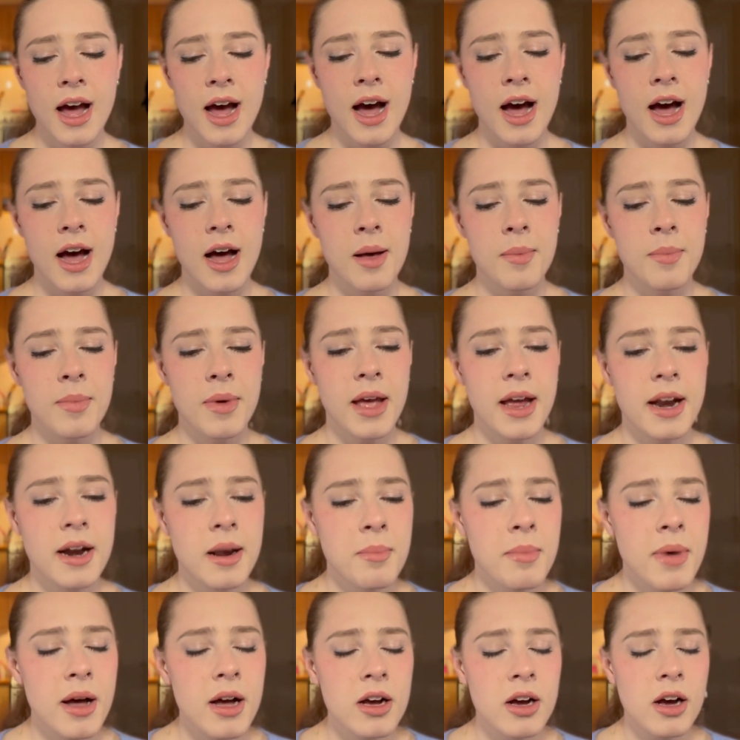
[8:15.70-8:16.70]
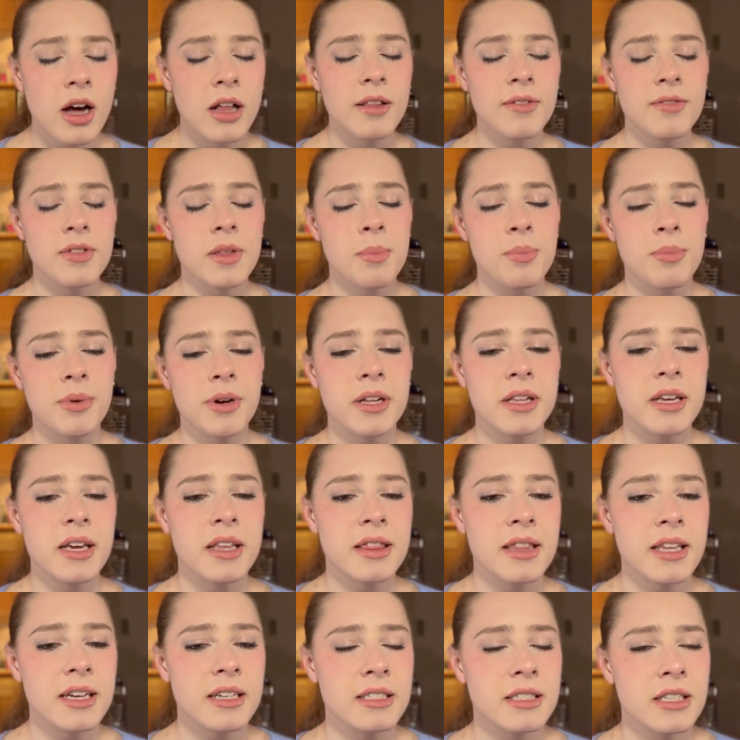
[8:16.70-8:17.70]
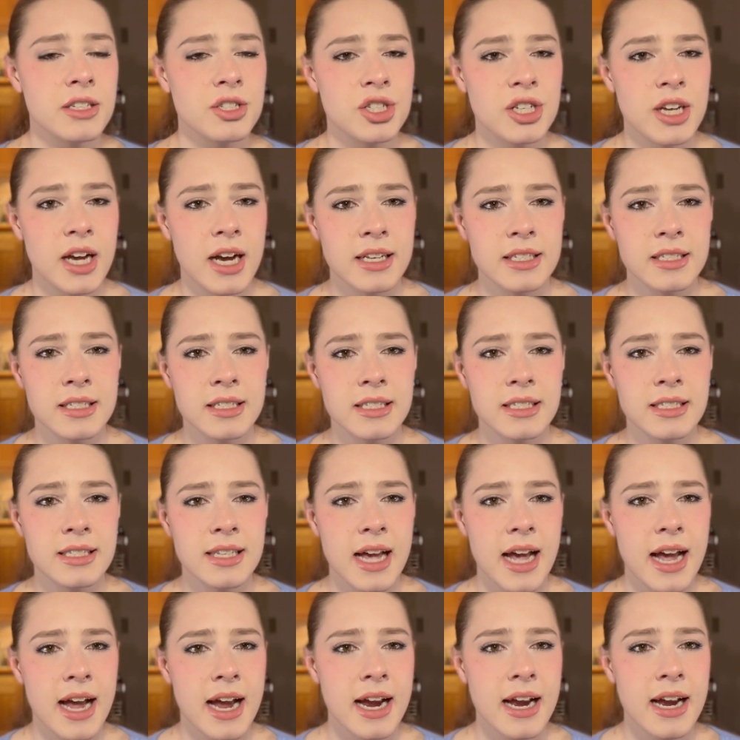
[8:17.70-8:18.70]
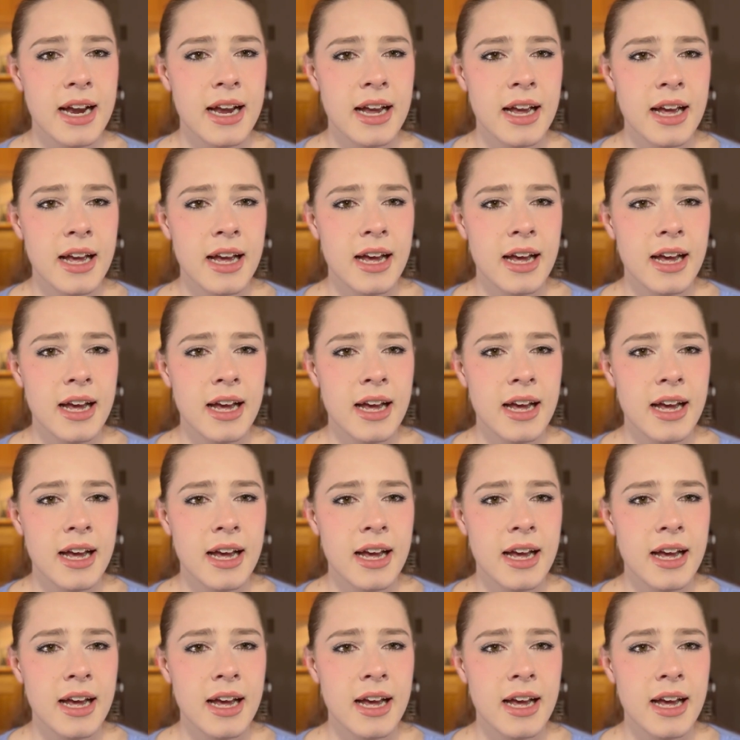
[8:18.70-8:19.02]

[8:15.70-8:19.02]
And among all of the brilliant things that she has to say,